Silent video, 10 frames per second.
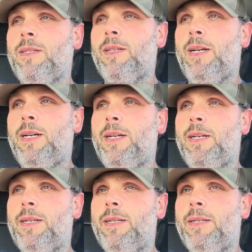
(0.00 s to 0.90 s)

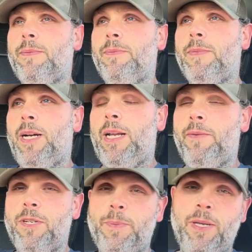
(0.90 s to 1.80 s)
Not
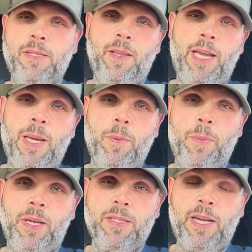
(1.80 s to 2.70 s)
even just because of that, but
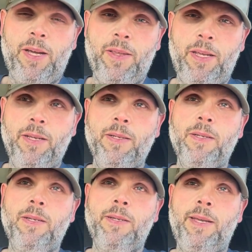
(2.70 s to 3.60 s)
because of how they
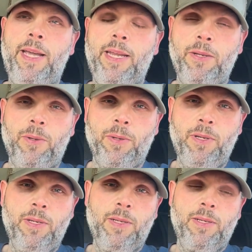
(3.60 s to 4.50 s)
handled
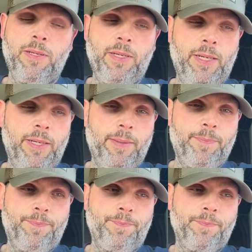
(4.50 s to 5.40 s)
a